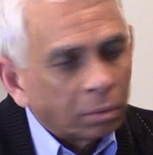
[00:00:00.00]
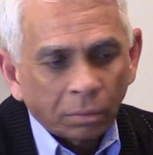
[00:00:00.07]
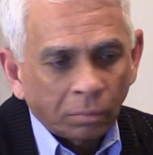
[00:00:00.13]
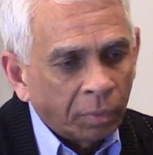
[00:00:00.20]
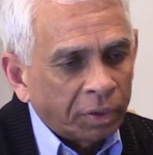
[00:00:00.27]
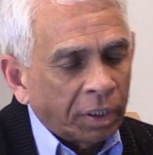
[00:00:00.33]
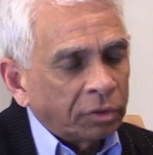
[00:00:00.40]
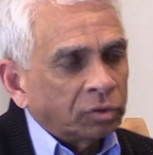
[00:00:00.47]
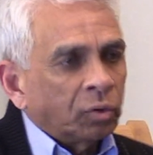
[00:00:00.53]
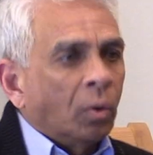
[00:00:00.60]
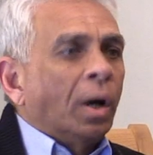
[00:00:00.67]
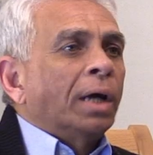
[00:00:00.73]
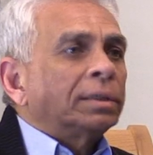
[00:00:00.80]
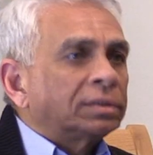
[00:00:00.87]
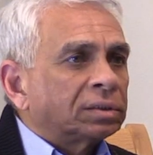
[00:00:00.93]
But there's no
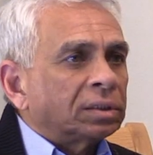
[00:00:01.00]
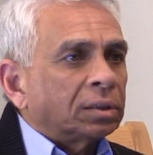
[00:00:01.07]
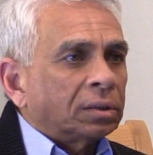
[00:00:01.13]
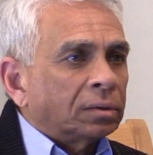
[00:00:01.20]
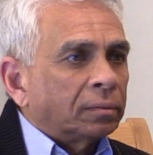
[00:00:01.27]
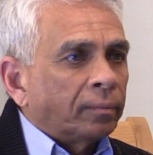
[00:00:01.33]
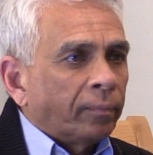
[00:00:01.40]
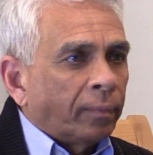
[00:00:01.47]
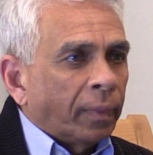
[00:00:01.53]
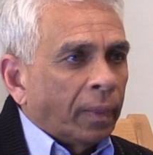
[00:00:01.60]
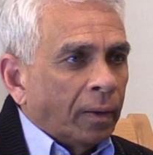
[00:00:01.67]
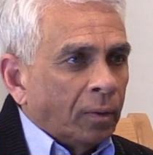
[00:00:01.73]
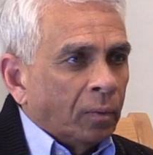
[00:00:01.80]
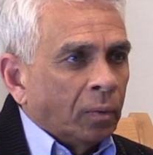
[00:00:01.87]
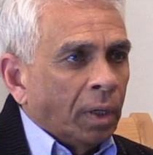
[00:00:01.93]
answer,
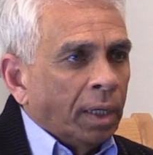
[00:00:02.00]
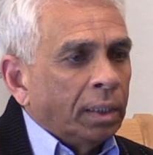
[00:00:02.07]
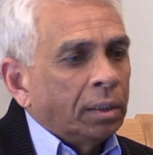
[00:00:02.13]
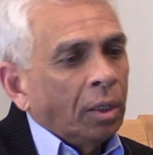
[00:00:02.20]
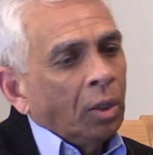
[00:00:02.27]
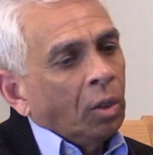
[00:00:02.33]
right?